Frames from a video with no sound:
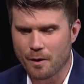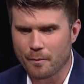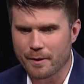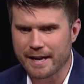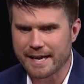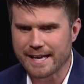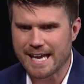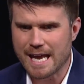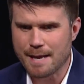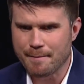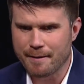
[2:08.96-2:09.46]
uh, when
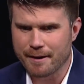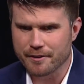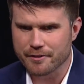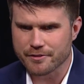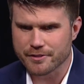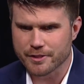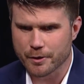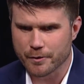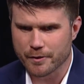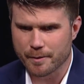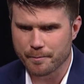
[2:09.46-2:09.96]
I came out of
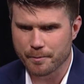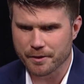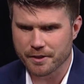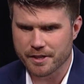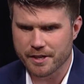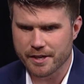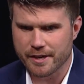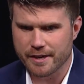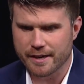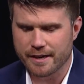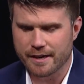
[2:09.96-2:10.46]
Stony Brook
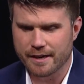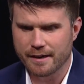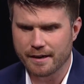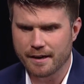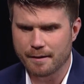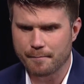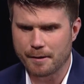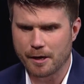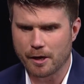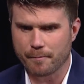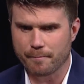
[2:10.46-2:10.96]
here,
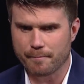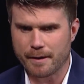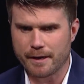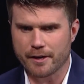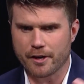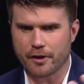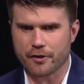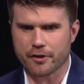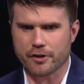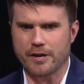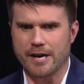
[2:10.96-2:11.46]
I'm a, my
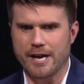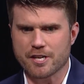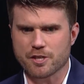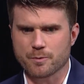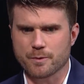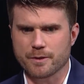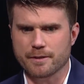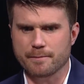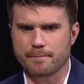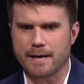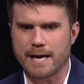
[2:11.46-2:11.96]

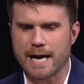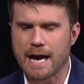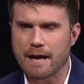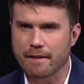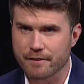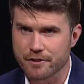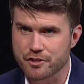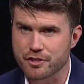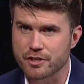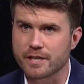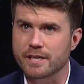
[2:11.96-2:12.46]
undergraduate in
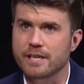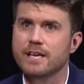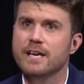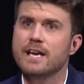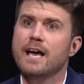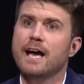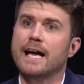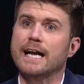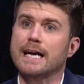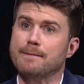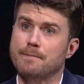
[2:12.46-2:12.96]
biology.
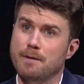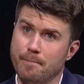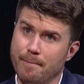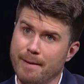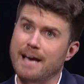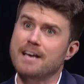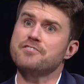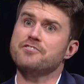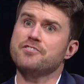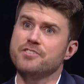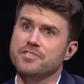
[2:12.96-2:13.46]
I got my
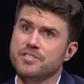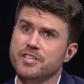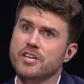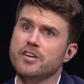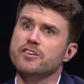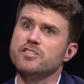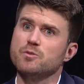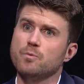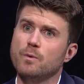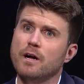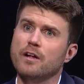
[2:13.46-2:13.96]
master's
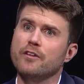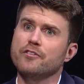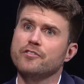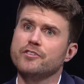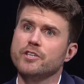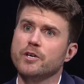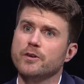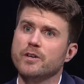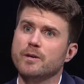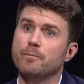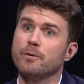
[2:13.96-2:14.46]
here as well at
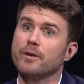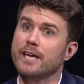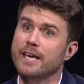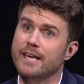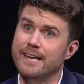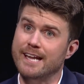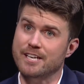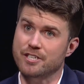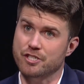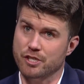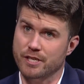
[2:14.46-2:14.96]
Stony Brook
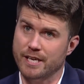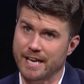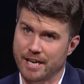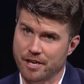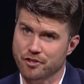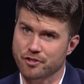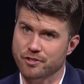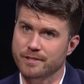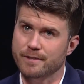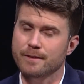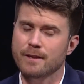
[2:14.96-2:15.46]
in
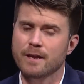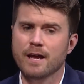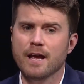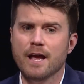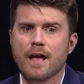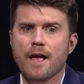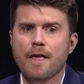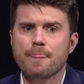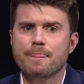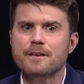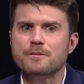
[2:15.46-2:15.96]
education.
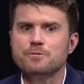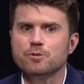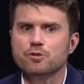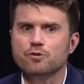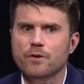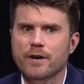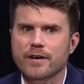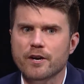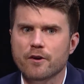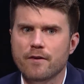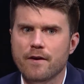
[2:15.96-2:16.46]
Mm -hmm. This was
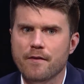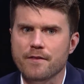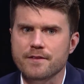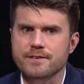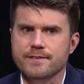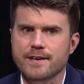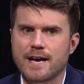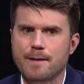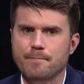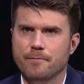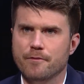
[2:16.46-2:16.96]
right around the
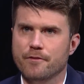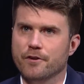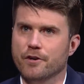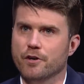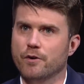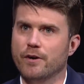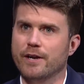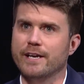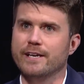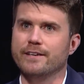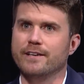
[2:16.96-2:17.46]
time of the
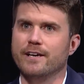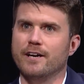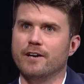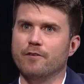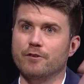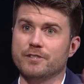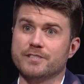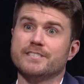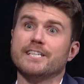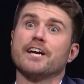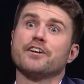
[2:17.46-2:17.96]
Great uh,
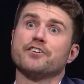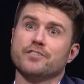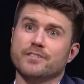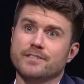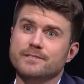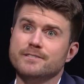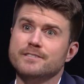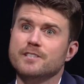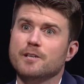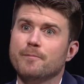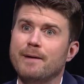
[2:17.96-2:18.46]
Recession,
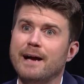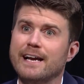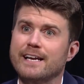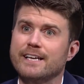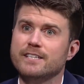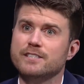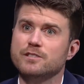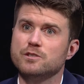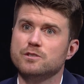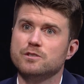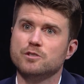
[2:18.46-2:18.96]
you know, back
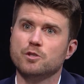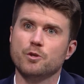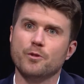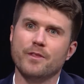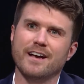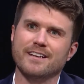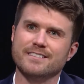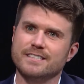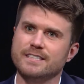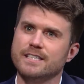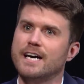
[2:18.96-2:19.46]
mm -hmm. in mm-hmm.
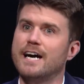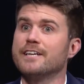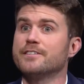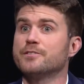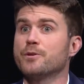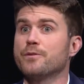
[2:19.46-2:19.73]
2009,